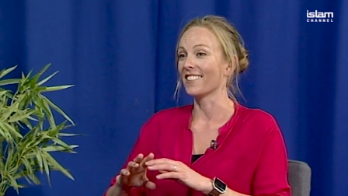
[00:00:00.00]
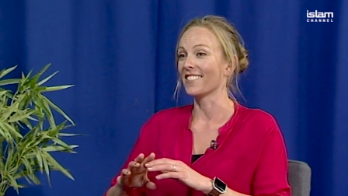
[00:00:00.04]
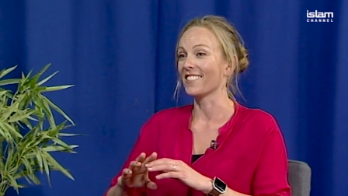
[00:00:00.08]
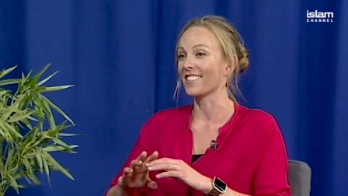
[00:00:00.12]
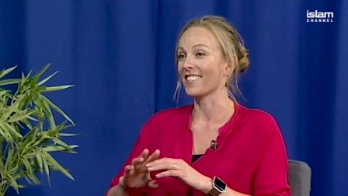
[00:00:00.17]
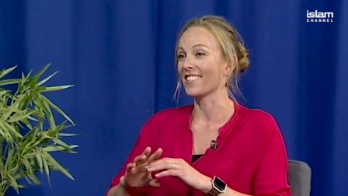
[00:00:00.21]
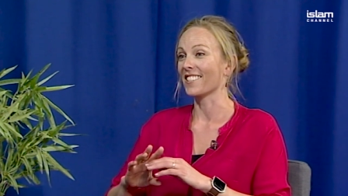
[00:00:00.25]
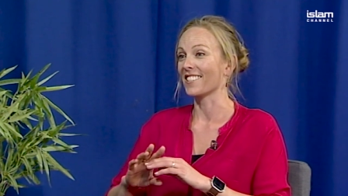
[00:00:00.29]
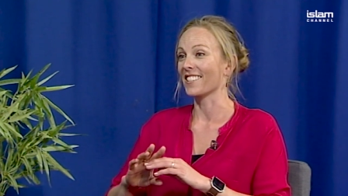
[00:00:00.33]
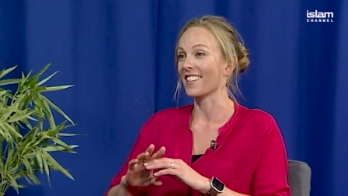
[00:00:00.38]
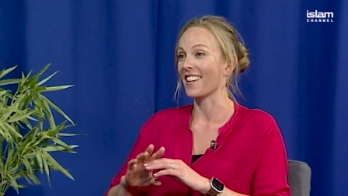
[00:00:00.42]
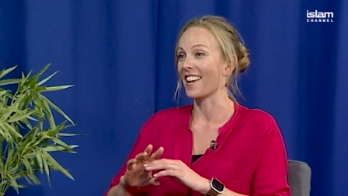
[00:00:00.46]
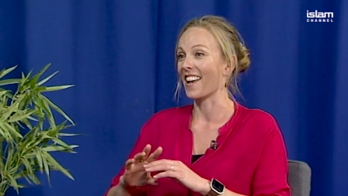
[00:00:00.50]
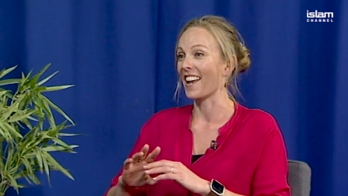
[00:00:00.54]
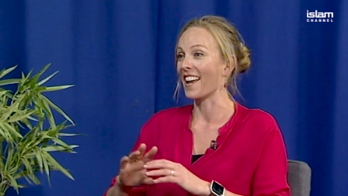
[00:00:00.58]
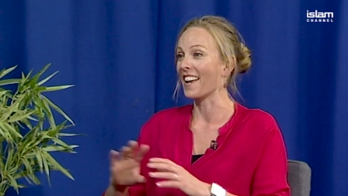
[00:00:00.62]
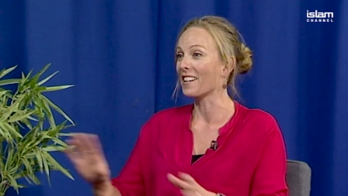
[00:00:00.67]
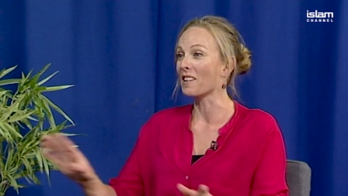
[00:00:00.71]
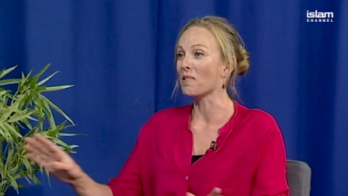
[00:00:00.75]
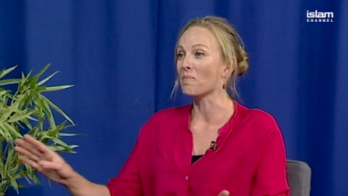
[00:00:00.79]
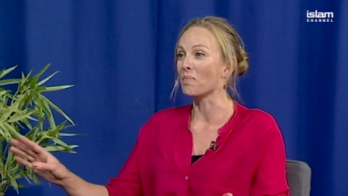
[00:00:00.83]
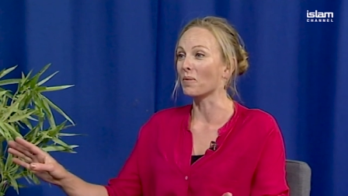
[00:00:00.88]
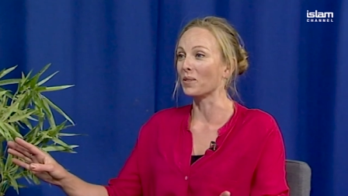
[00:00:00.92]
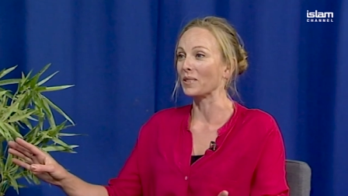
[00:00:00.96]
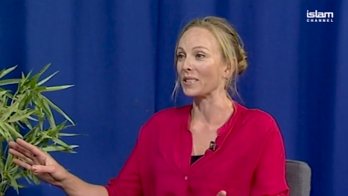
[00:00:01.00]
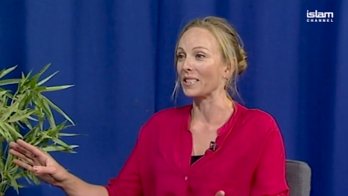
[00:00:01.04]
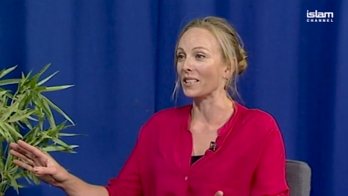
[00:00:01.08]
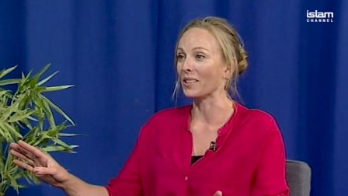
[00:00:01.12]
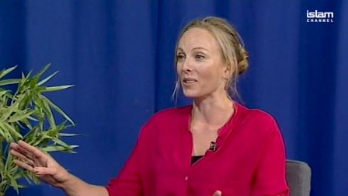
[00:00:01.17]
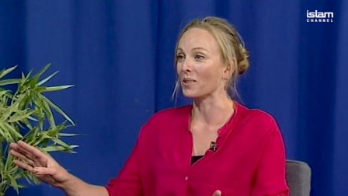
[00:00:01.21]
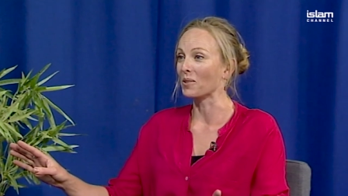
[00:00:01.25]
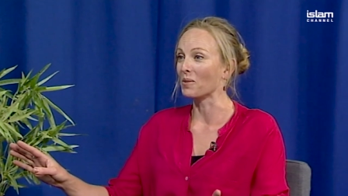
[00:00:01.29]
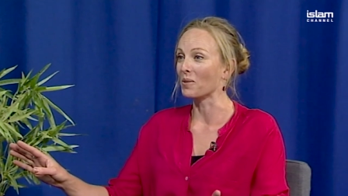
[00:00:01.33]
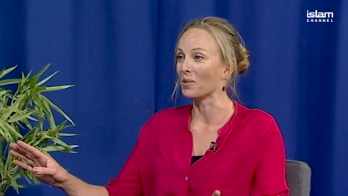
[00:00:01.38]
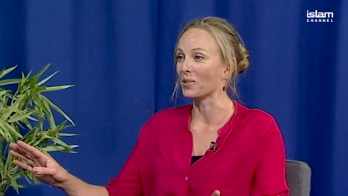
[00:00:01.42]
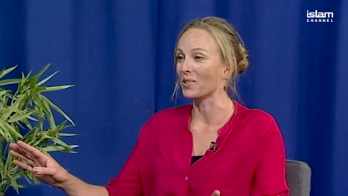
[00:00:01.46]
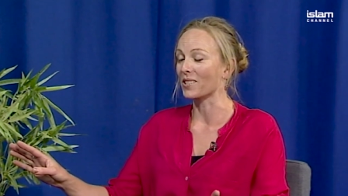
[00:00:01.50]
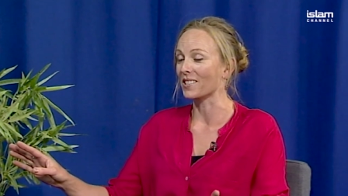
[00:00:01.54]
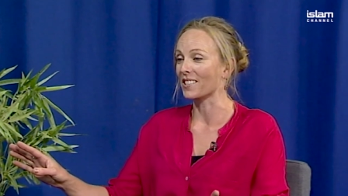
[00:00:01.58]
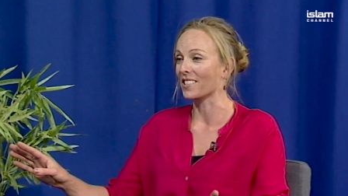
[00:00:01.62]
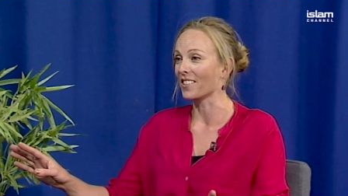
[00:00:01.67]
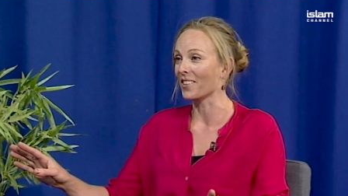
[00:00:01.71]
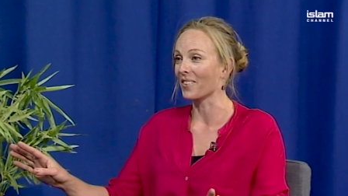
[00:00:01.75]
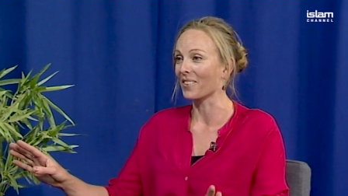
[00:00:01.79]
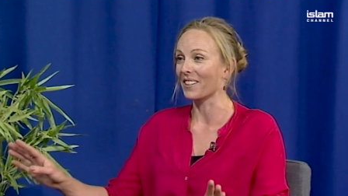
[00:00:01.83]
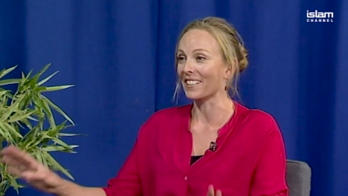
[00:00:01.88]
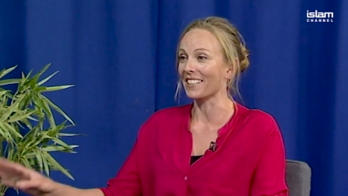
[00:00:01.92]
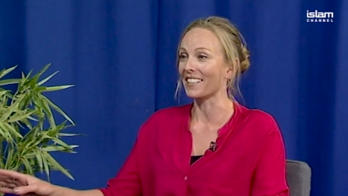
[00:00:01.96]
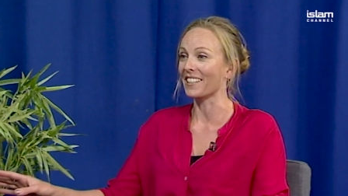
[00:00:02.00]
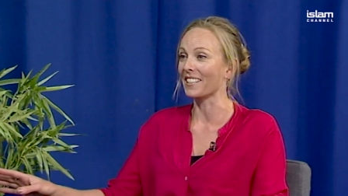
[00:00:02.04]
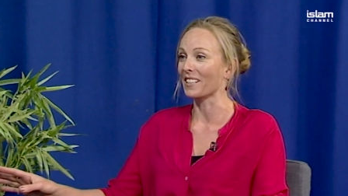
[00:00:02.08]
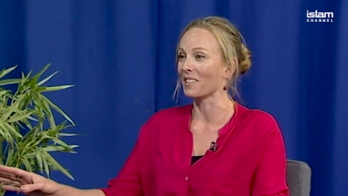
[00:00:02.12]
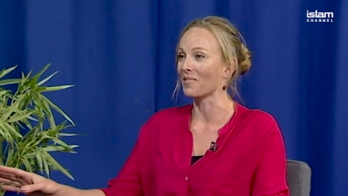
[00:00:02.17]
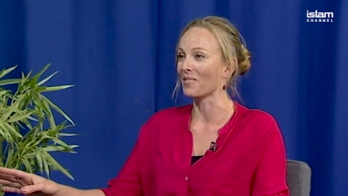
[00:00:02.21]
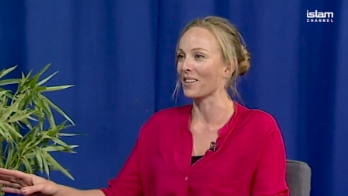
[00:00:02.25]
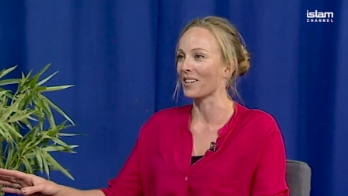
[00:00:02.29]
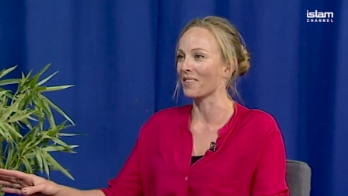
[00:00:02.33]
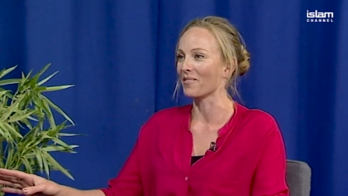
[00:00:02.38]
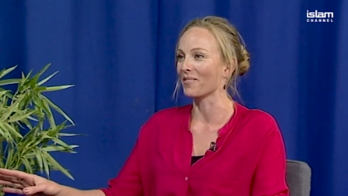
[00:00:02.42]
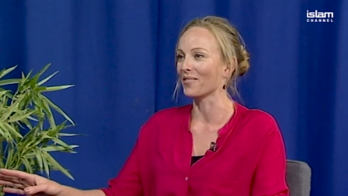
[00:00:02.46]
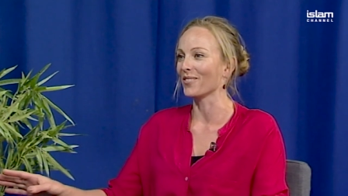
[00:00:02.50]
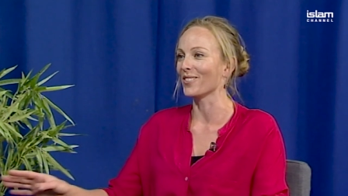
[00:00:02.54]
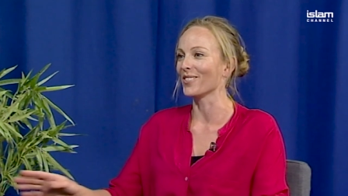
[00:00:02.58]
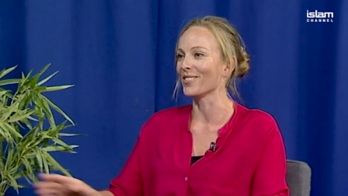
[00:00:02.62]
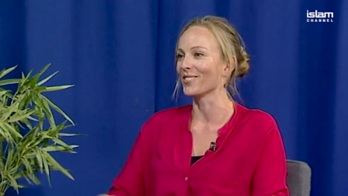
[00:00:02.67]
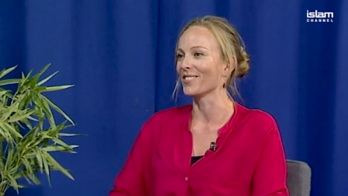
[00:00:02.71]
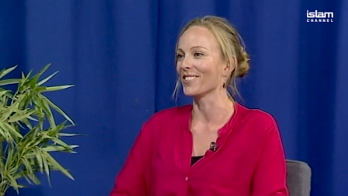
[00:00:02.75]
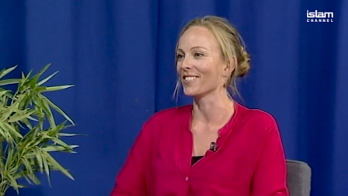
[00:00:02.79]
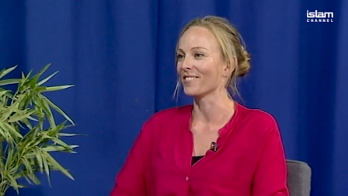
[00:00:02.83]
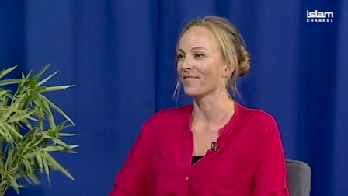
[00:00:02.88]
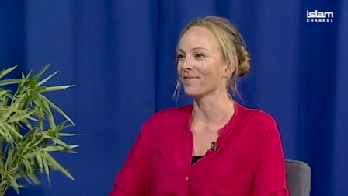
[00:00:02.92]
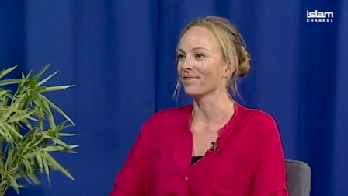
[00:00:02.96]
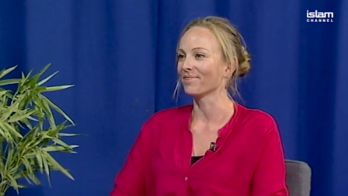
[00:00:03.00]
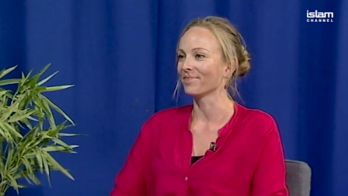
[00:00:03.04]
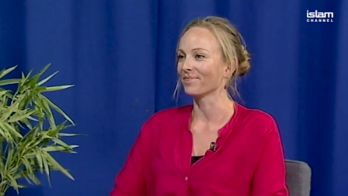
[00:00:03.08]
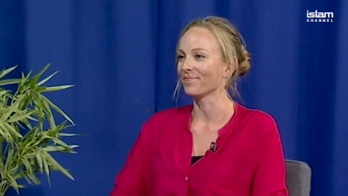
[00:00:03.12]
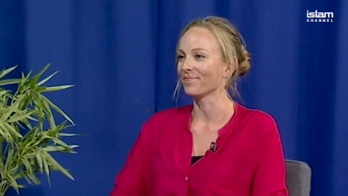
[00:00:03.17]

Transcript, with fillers: just anybody who wants to know anything about food.